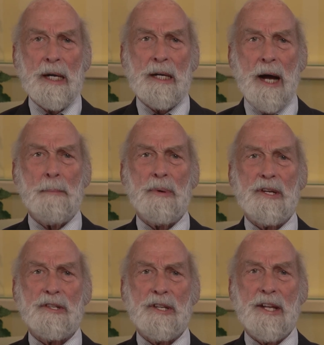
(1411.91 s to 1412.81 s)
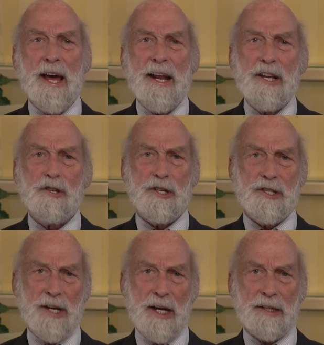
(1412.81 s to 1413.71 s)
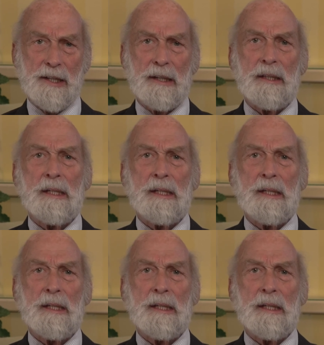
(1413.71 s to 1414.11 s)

Companies in the energy sector